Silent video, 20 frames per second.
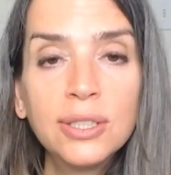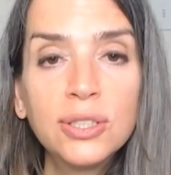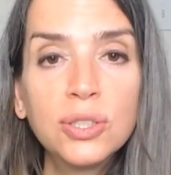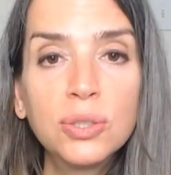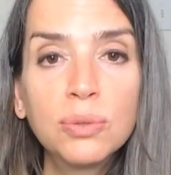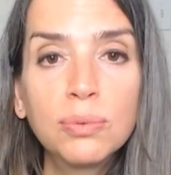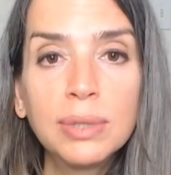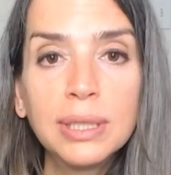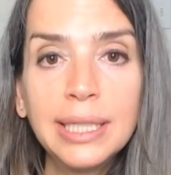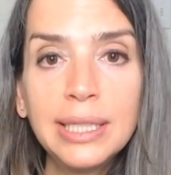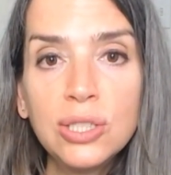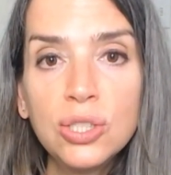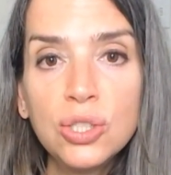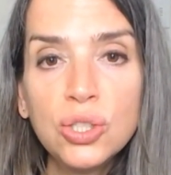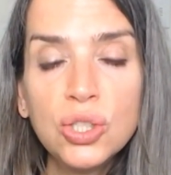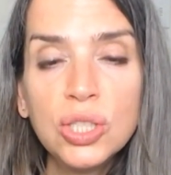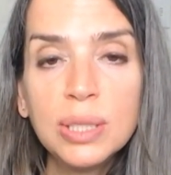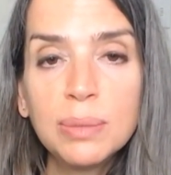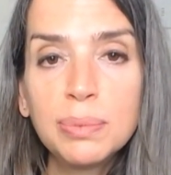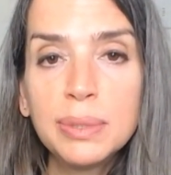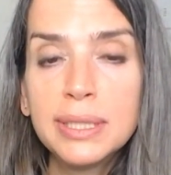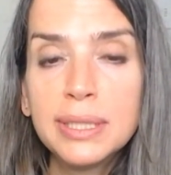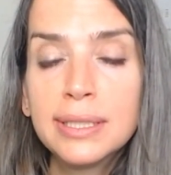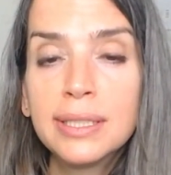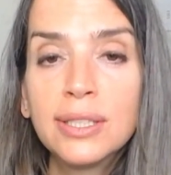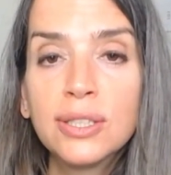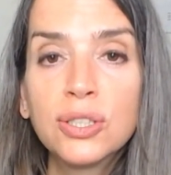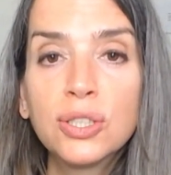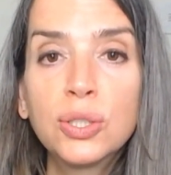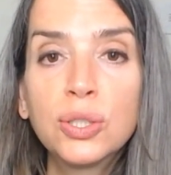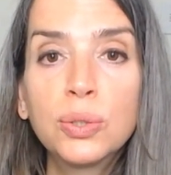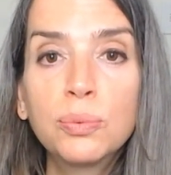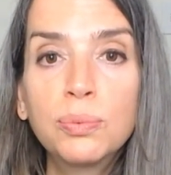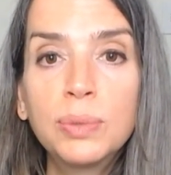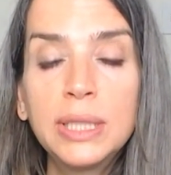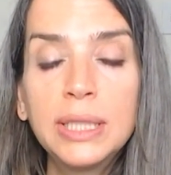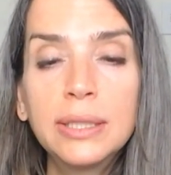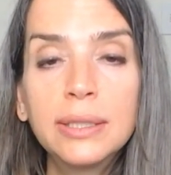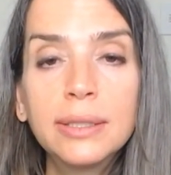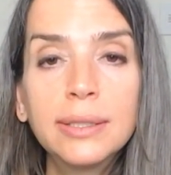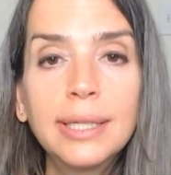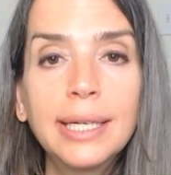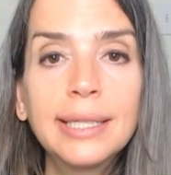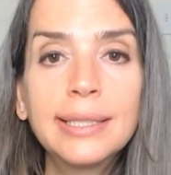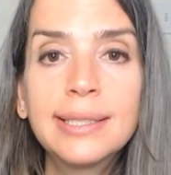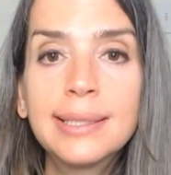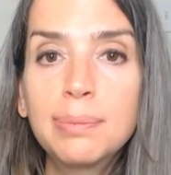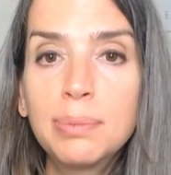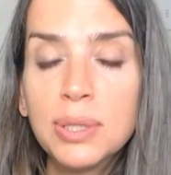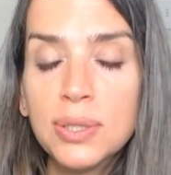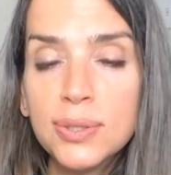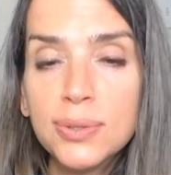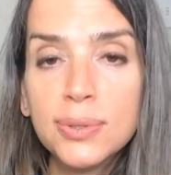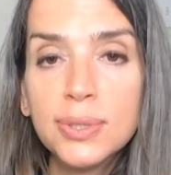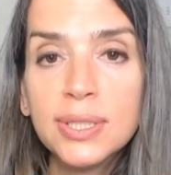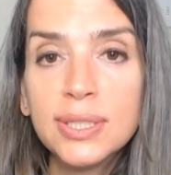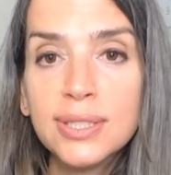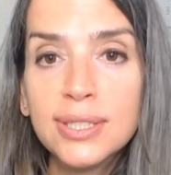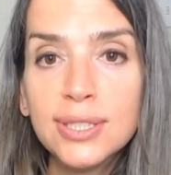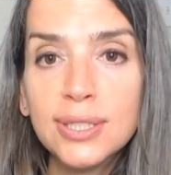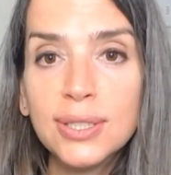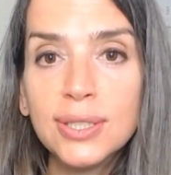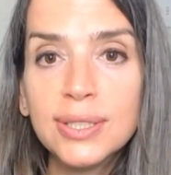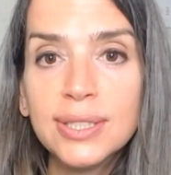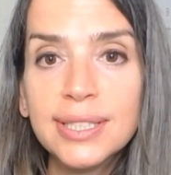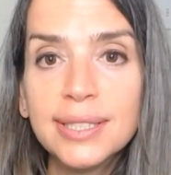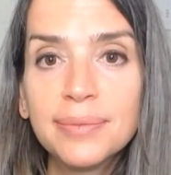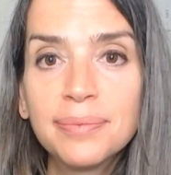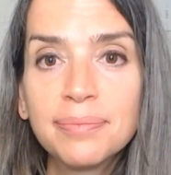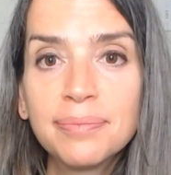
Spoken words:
your relationships, career, and spiritual concerns.